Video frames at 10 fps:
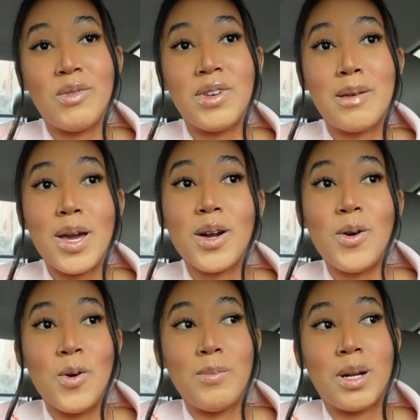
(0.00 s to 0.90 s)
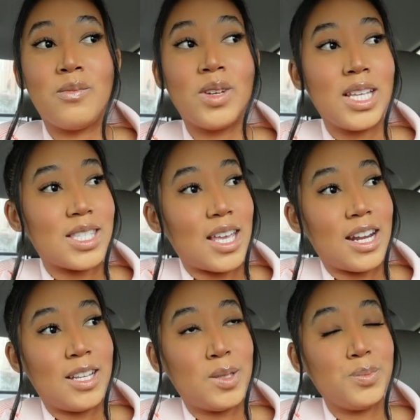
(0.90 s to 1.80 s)
when we get back home, but I'm really
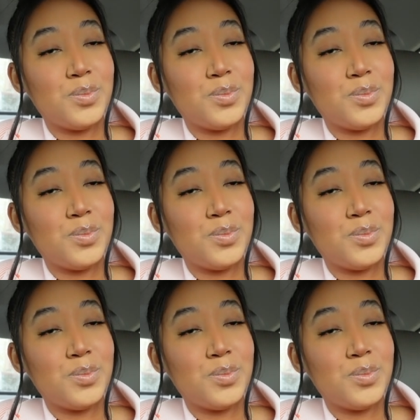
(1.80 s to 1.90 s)
excited.